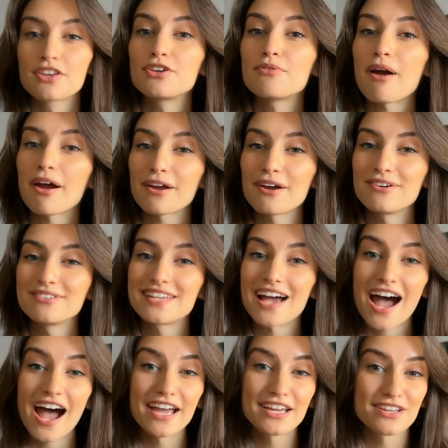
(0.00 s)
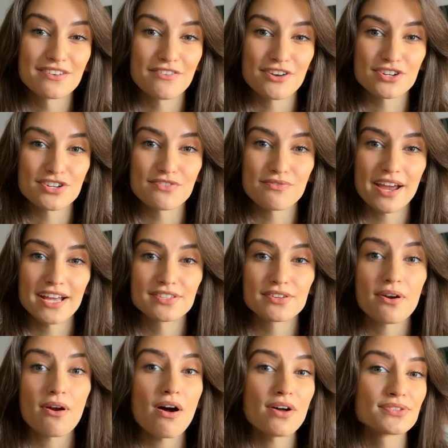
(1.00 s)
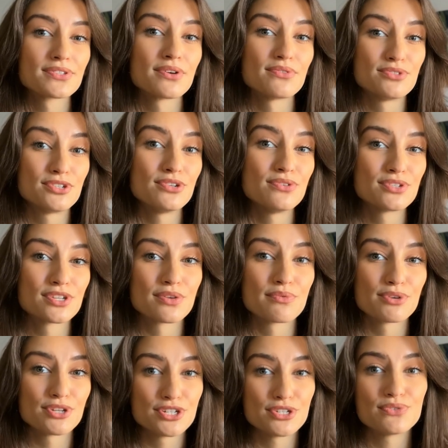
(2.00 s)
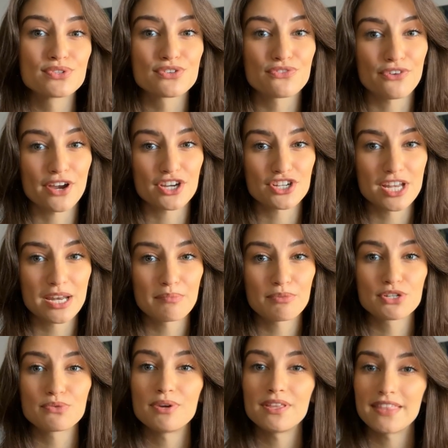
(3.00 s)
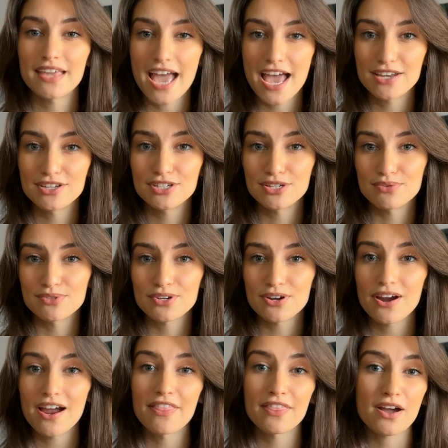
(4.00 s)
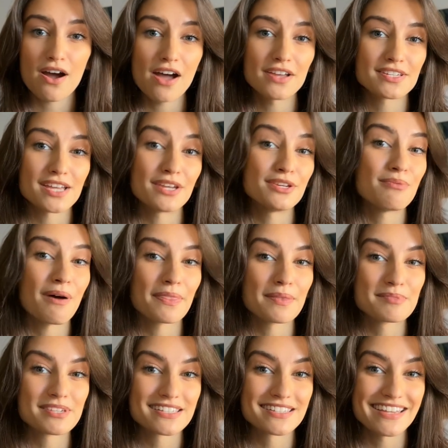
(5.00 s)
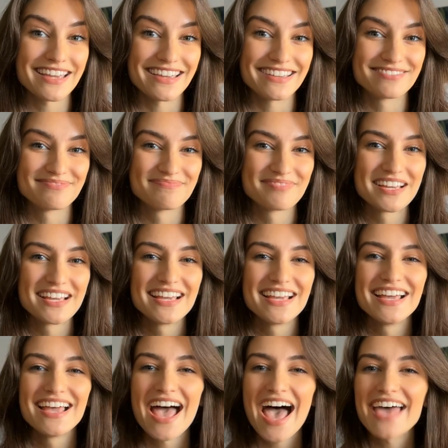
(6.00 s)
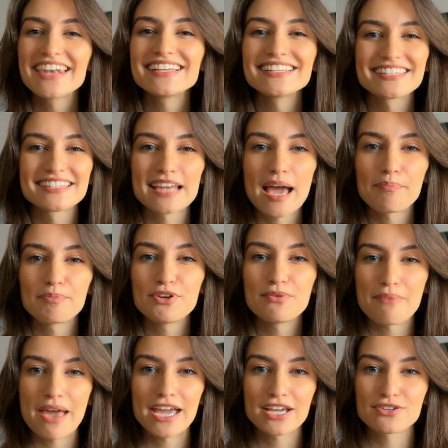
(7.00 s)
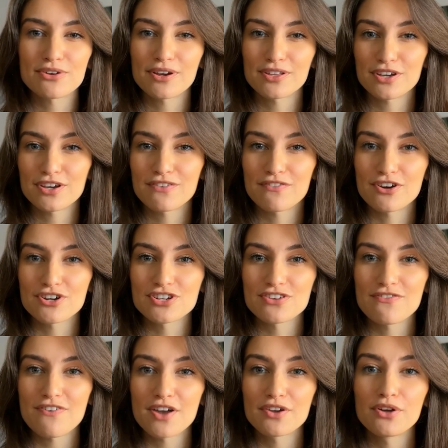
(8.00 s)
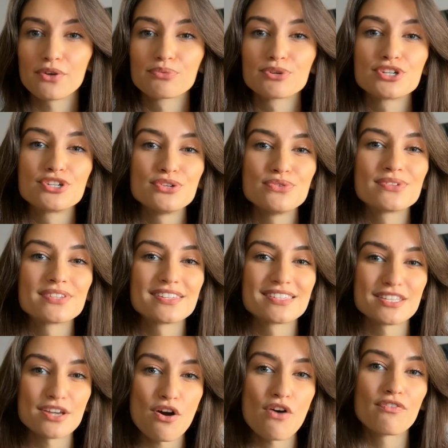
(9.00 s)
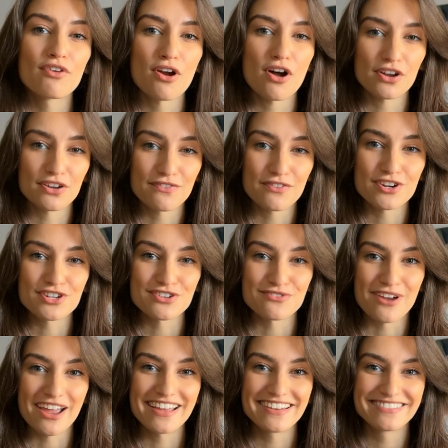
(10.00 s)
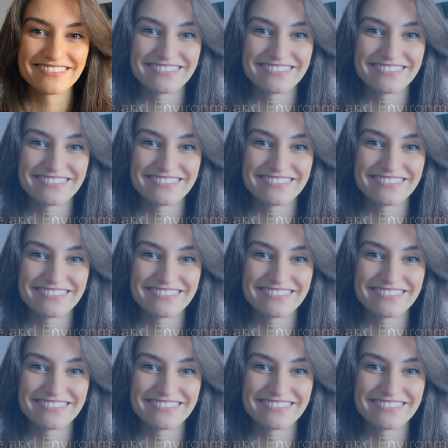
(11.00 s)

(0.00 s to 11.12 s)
QR codes' high conversion rates are also due to the reduced friction between the end user and the content you want them to see. Any step you make during the conversion funnel reduces the overall conversion rate.